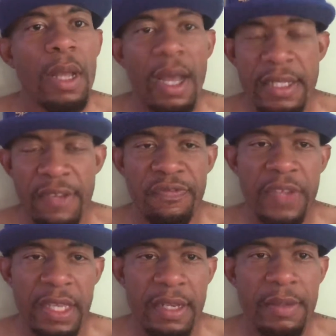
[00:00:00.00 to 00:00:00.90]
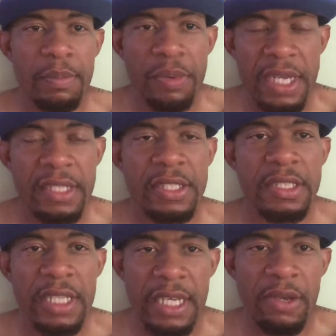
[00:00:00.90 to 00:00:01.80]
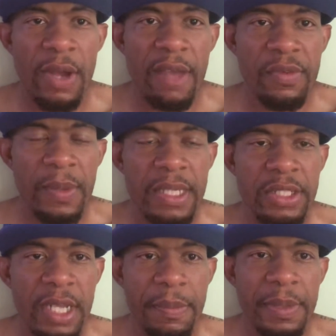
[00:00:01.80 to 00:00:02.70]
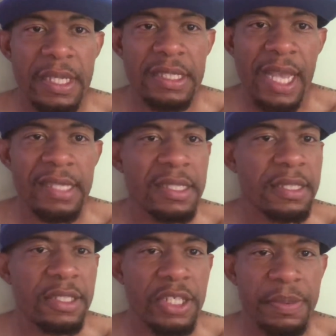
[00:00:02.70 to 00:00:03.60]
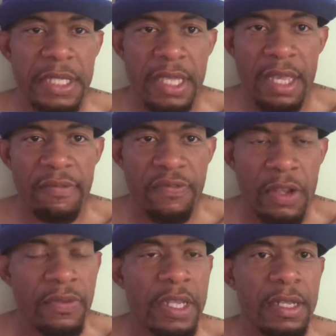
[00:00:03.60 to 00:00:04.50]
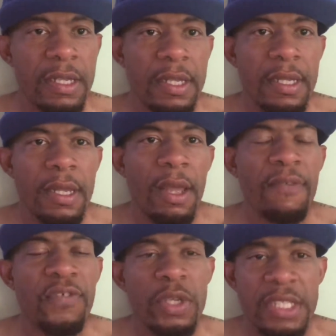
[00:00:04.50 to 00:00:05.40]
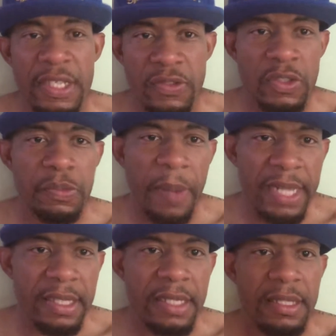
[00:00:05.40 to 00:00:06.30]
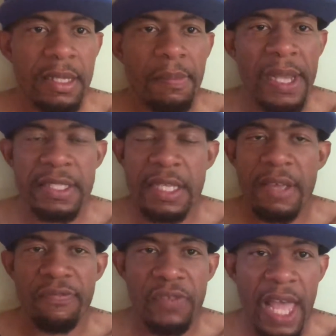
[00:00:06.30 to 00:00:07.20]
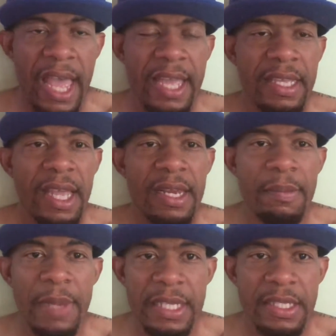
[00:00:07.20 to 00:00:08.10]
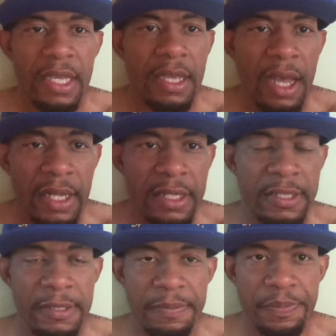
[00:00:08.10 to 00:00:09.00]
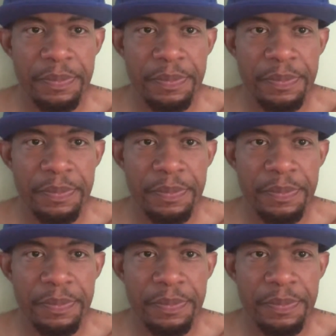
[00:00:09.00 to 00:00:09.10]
undefeated British lineal heavyweight champion, Tyson the Gypsy King Fury, for disrespecting the Mexican flag and the Mexican colors.